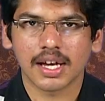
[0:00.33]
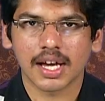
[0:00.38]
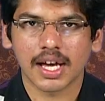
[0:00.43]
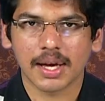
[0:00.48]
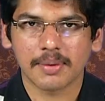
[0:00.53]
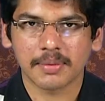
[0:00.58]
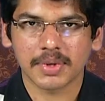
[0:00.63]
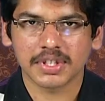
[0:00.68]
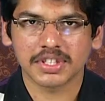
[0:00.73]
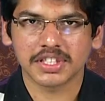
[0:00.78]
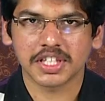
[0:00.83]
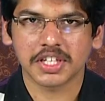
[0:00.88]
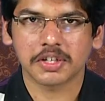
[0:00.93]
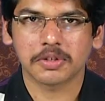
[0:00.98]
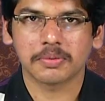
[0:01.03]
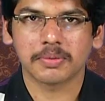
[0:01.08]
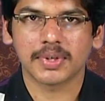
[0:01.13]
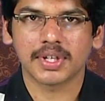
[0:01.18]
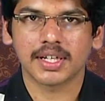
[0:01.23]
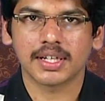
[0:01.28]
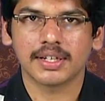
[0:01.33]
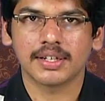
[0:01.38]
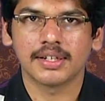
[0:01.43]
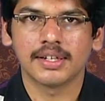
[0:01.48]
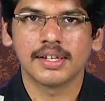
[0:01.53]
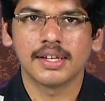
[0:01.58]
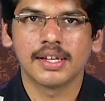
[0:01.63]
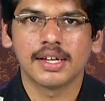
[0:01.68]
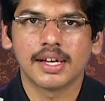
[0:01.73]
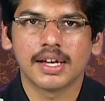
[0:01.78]
I am Ajay Kumar.
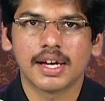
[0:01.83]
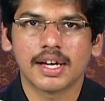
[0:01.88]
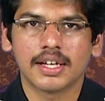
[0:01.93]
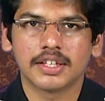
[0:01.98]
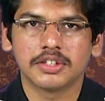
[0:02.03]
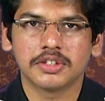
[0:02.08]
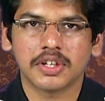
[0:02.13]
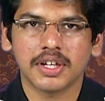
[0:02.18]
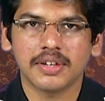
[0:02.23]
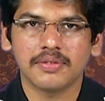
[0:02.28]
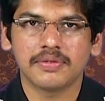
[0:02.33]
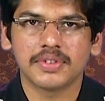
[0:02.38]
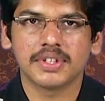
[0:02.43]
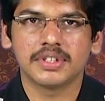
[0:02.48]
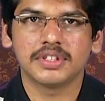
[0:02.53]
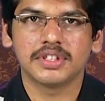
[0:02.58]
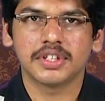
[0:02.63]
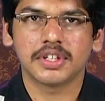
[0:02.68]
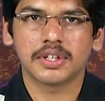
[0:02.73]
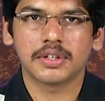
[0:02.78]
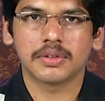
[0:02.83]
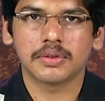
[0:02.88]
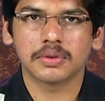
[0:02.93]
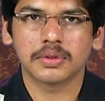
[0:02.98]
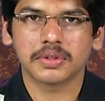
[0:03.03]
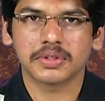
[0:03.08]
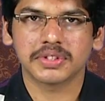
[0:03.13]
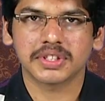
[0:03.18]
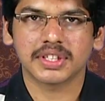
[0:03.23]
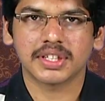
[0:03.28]
I joined FIITJEE on
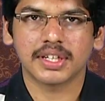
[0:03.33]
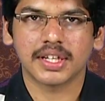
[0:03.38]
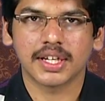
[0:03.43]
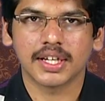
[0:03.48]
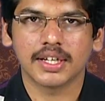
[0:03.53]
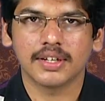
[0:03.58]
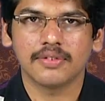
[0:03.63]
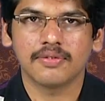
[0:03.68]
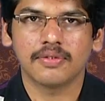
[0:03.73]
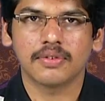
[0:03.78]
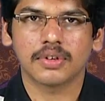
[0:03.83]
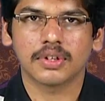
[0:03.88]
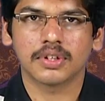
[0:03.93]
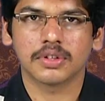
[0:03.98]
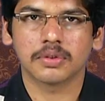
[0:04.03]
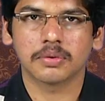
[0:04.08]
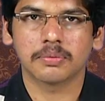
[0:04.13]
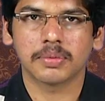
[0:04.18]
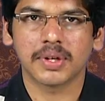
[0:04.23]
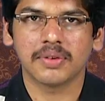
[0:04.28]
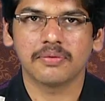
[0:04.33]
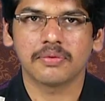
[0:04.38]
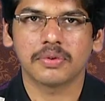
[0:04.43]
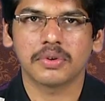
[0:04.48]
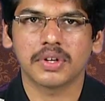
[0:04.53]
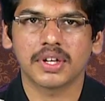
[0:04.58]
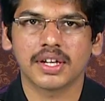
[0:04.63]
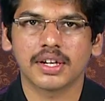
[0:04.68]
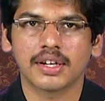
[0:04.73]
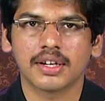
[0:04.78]
2009 for the Supreme
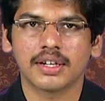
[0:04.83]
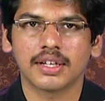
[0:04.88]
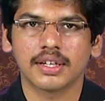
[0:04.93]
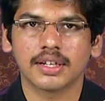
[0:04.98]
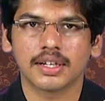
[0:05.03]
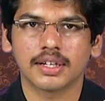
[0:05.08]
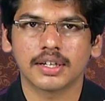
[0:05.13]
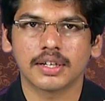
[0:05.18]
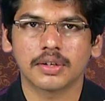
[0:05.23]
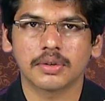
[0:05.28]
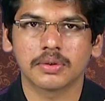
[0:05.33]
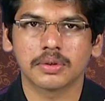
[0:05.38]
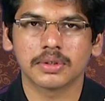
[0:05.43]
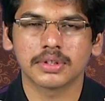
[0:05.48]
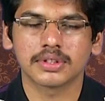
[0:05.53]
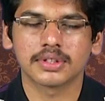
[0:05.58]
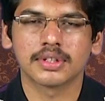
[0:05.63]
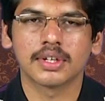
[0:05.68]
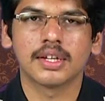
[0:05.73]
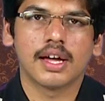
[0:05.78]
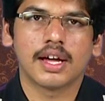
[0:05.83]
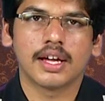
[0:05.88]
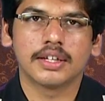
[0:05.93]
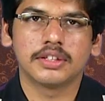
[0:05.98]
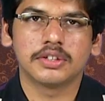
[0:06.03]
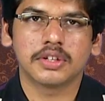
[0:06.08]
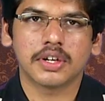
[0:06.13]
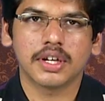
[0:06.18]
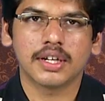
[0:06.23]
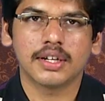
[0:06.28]
4-year integrated course. I
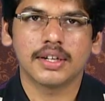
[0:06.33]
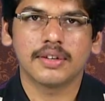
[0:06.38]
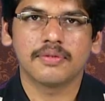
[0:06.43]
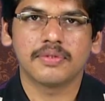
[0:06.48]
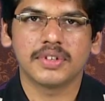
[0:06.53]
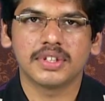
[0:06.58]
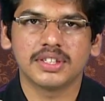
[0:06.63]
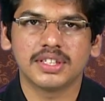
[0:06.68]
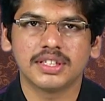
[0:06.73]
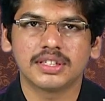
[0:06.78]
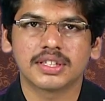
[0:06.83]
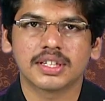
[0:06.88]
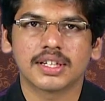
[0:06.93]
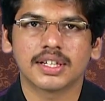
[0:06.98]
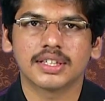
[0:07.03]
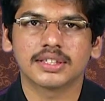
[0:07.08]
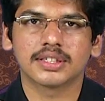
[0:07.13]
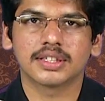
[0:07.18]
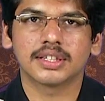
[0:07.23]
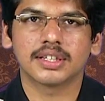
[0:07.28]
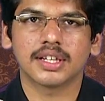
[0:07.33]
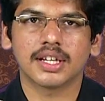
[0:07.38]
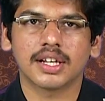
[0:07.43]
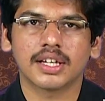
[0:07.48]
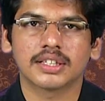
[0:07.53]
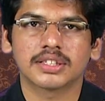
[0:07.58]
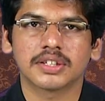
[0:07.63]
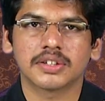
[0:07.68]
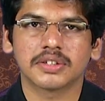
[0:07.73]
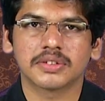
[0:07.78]
joined in FIITJEE Chennai Center
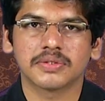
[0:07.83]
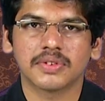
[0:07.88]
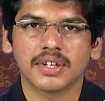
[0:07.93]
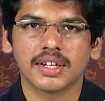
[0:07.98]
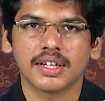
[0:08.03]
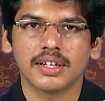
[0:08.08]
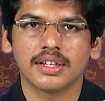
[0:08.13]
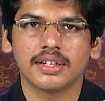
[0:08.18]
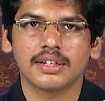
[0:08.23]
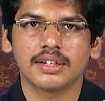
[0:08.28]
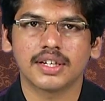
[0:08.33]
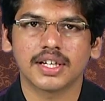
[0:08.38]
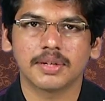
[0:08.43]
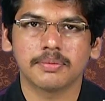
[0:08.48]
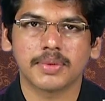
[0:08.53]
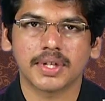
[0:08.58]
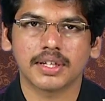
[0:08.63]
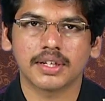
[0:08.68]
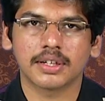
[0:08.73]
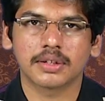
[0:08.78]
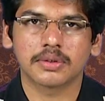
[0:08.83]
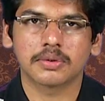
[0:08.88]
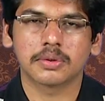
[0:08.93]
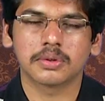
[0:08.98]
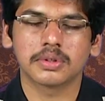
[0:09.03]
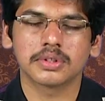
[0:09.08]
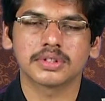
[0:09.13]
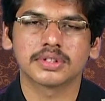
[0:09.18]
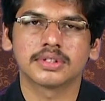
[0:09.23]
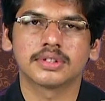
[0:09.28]
as I was very intrigued by that
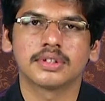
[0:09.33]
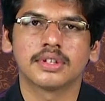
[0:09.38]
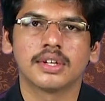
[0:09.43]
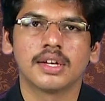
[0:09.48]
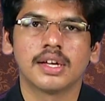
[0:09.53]
course.